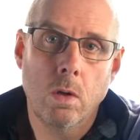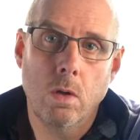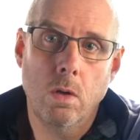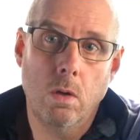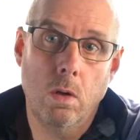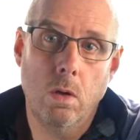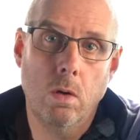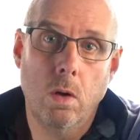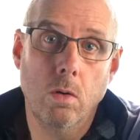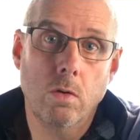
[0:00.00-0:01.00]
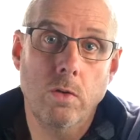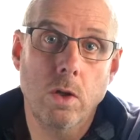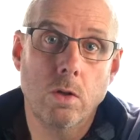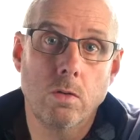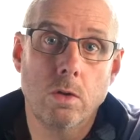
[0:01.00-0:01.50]
And another
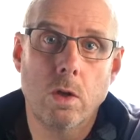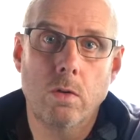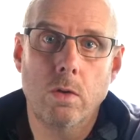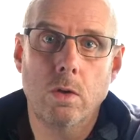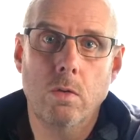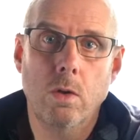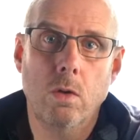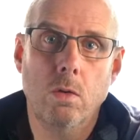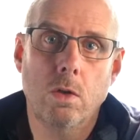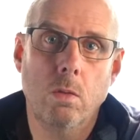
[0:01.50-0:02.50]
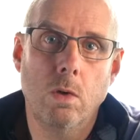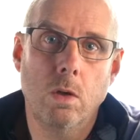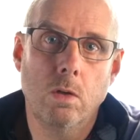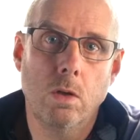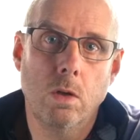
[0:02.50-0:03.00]
feature of Strava is if you do a
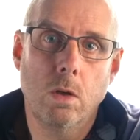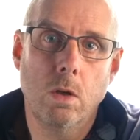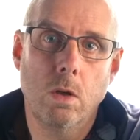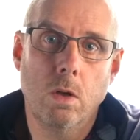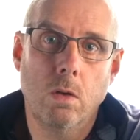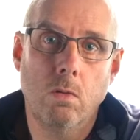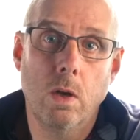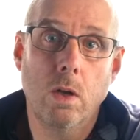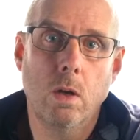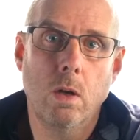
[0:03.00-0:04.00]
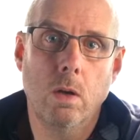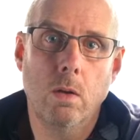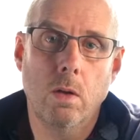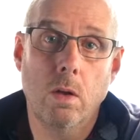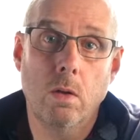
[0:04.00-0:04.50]
similar circuit regularly,
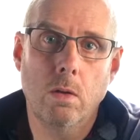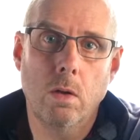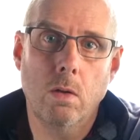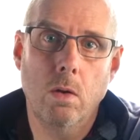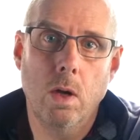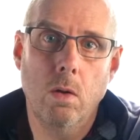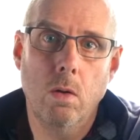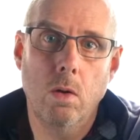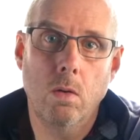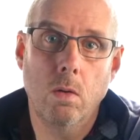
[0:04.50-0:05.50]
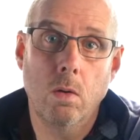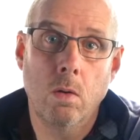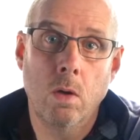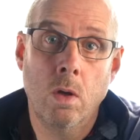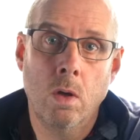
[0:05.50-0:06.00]
then it'll tell you how long
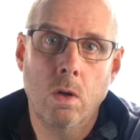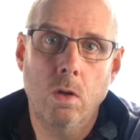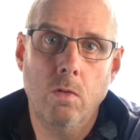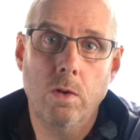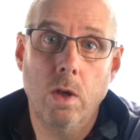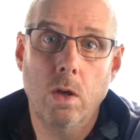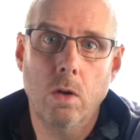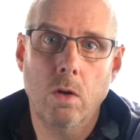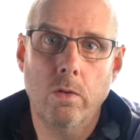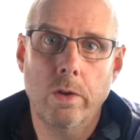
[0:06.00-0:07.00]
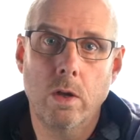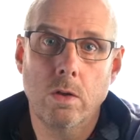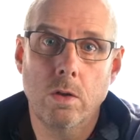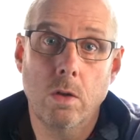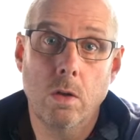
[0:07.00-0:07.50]
you've taken over that
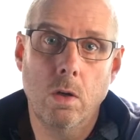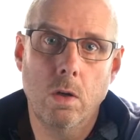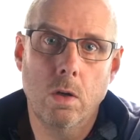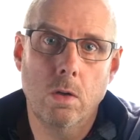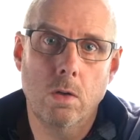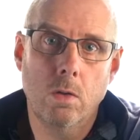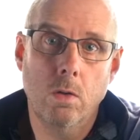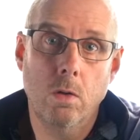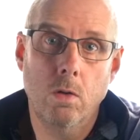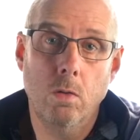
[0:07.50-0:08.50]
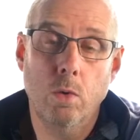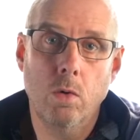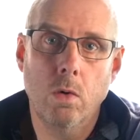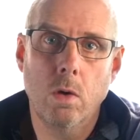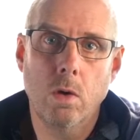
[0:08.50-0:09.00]
circuit and show you your
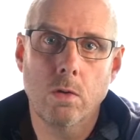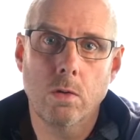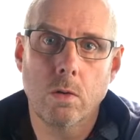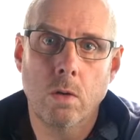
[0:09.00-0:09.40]
progress.